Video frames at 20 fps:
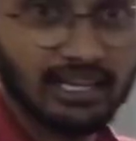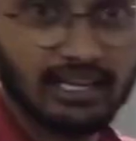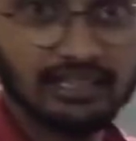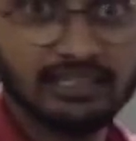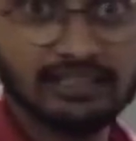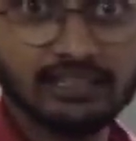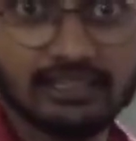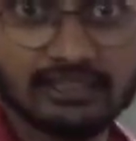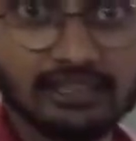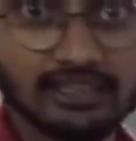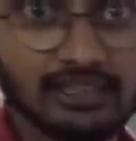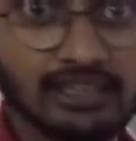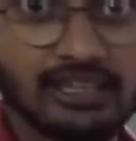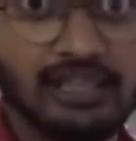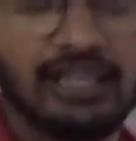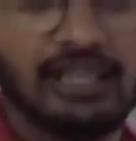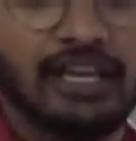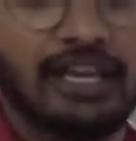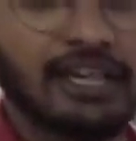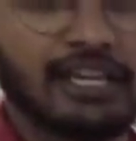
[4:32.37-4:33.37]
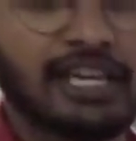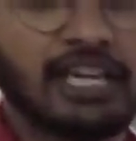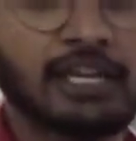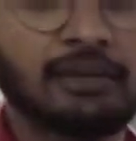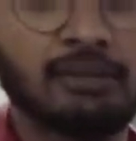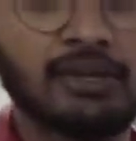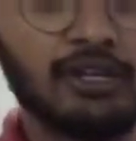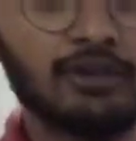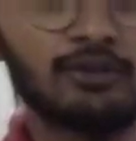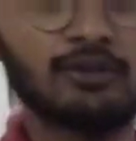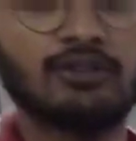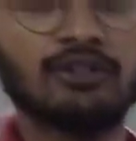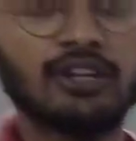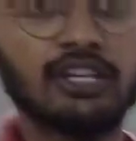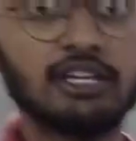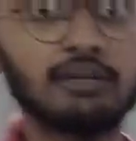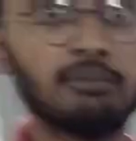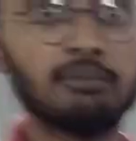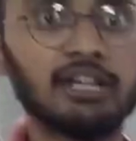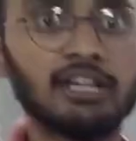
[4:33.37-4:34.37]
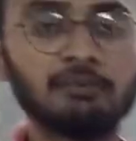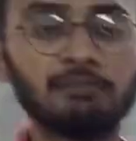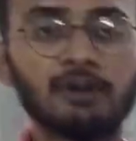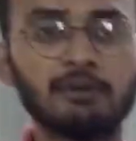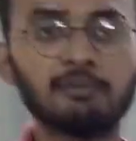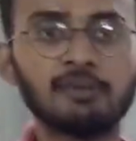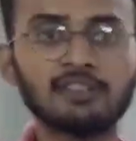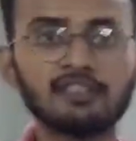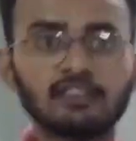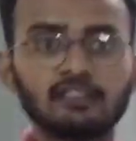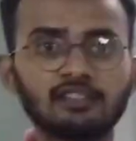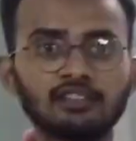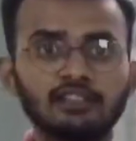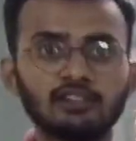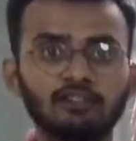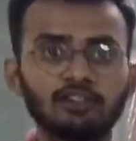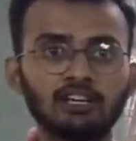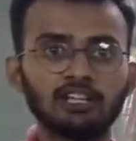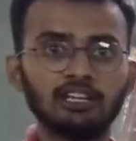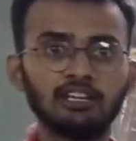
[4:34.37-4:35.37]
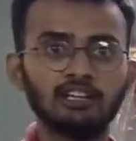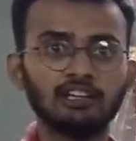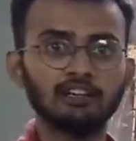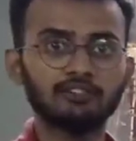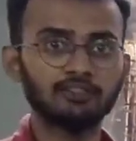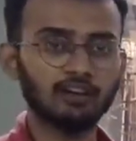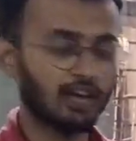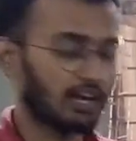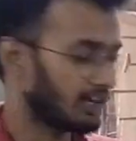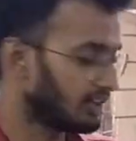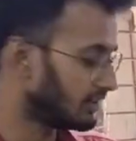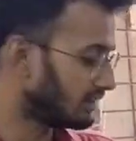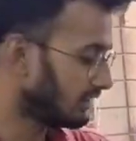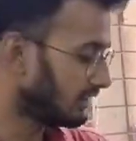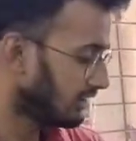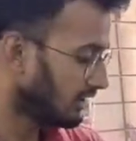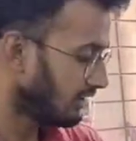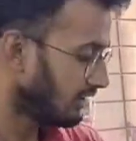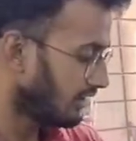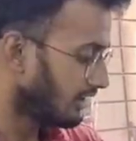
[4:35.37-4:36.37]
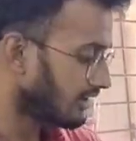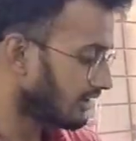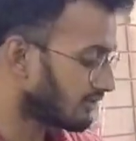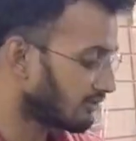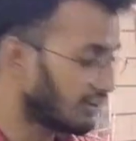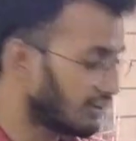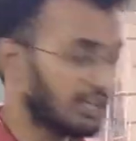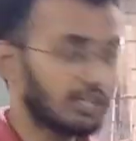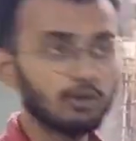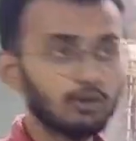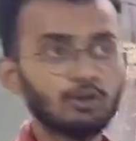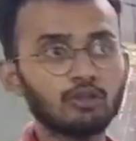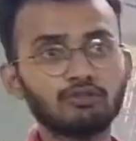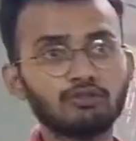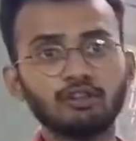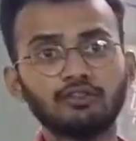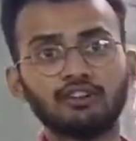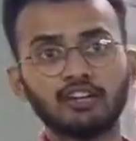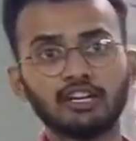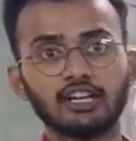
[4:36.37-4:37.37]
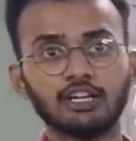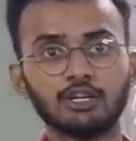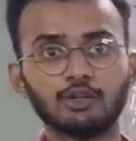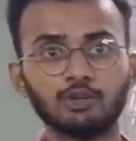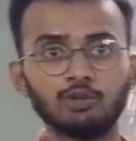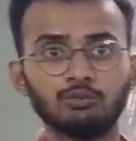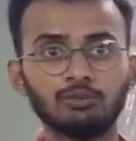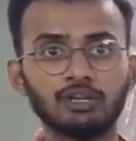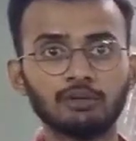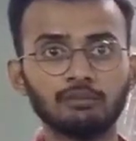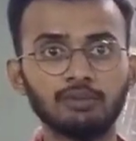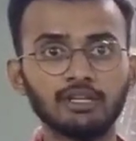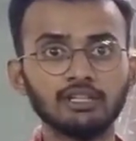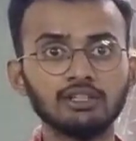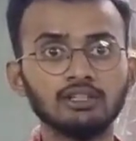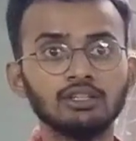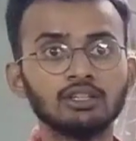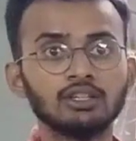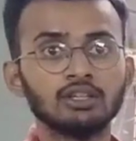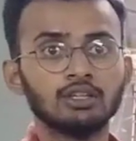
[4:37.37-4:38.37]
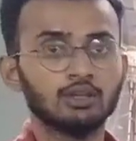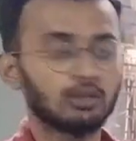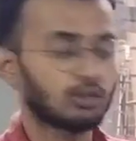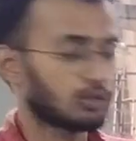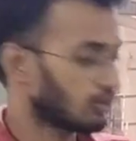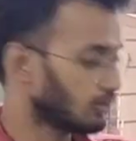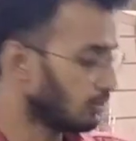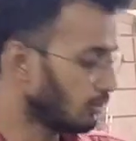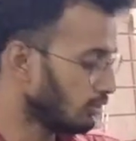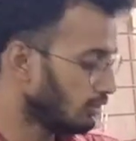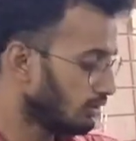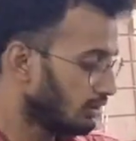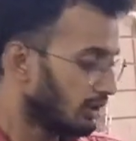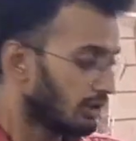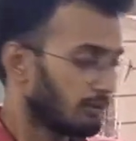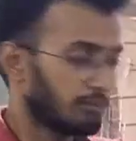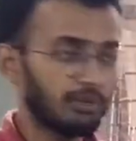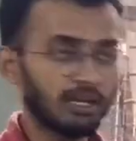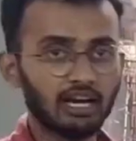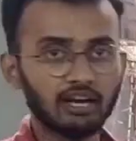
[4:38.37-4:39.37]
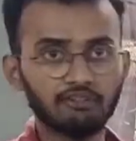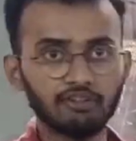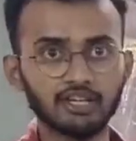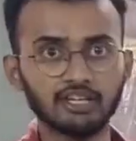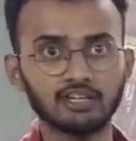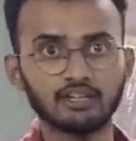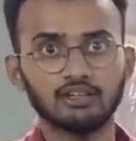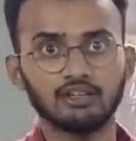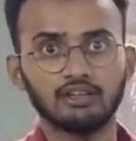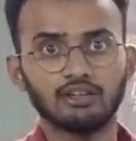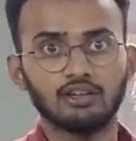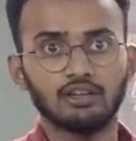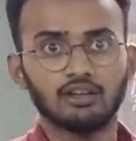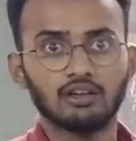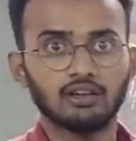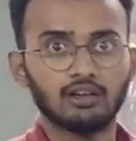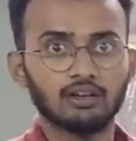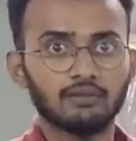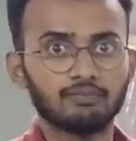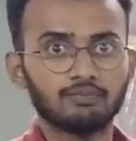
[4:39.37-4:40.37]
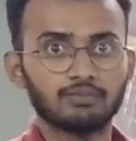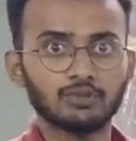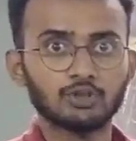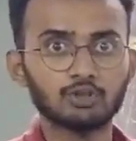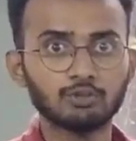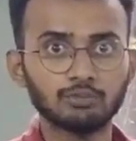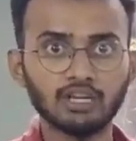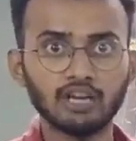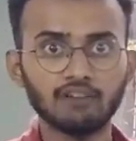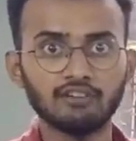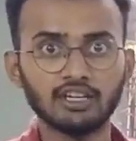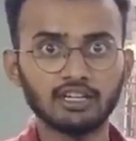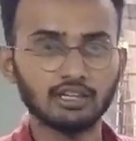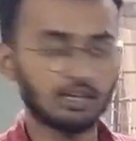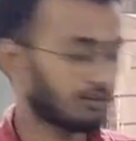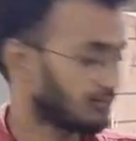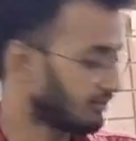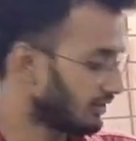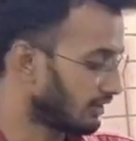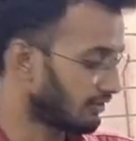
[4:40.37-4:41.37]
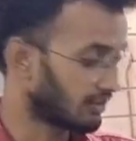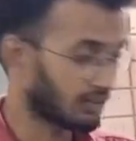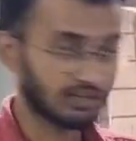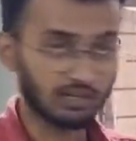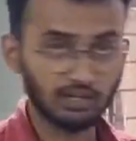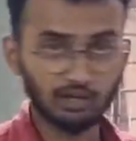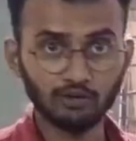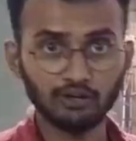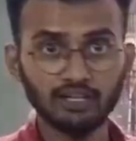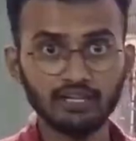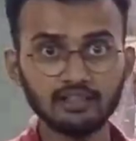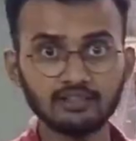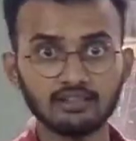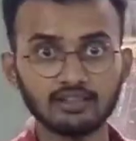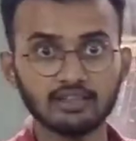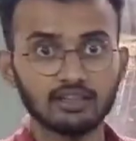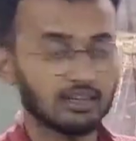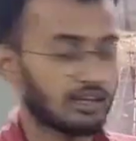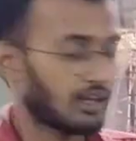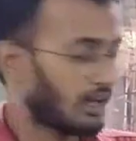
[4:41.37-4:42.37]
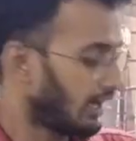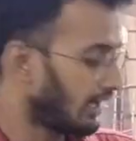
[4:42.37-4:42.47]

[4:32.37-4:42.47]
radar detector can be used in many purposes in our daily life, and it's very useful for a human being to be aware of our surroundings.